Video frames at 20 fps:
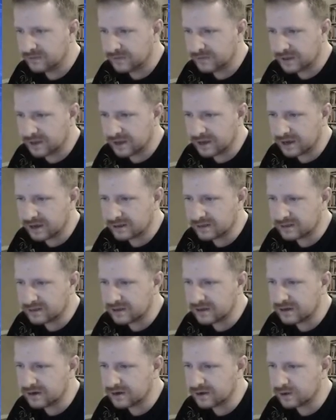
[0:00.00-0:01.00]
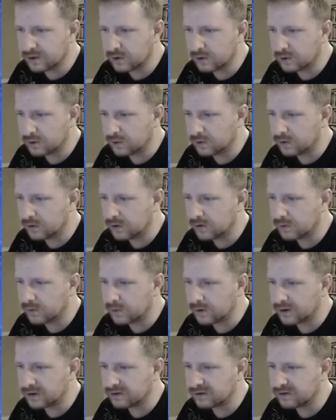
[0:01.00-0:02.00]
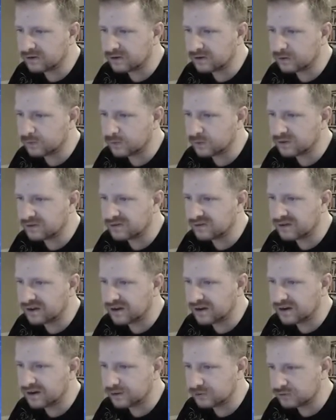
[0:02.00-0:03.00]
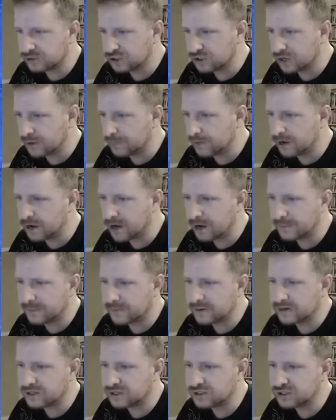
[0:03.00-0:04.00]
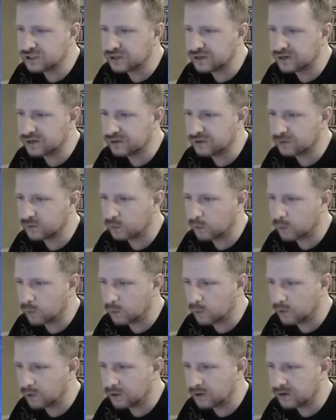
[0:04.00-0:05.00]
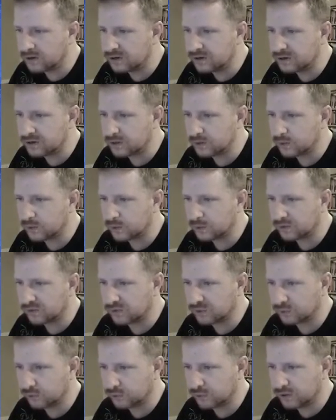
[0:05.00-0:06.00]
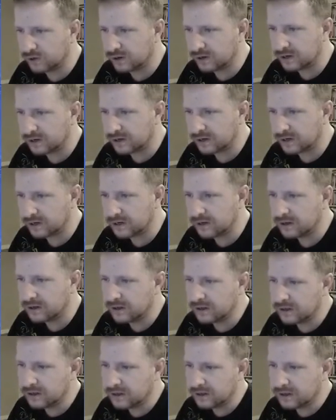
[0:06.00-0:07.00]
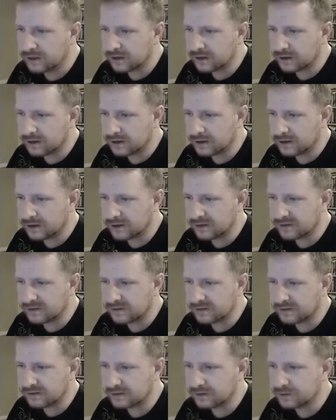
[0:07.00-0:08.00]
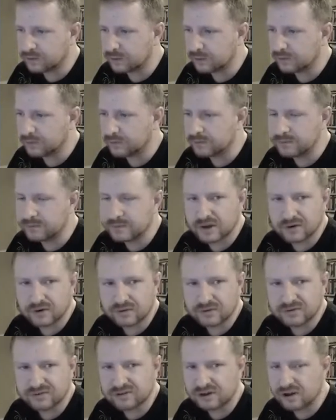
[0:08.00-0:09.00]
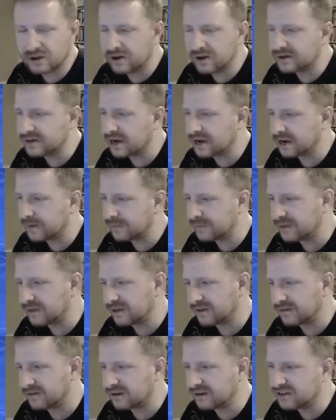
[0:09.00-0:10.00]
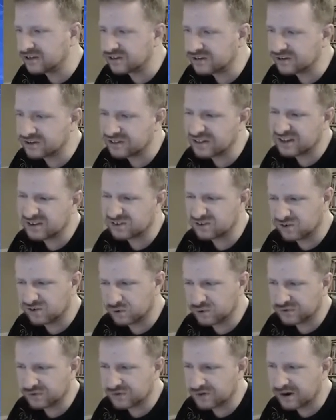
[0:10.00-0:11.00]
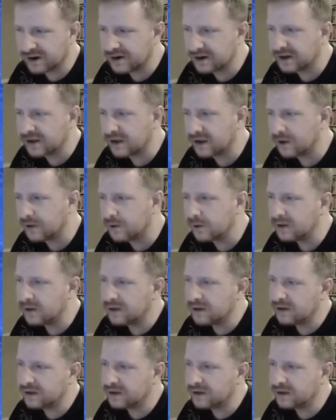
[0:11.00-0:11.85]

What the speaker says: And then he'll, when he's on one side, he'll jump up and shoot either 1, 2, or 3 little metal saw type things. They just look like circles right now.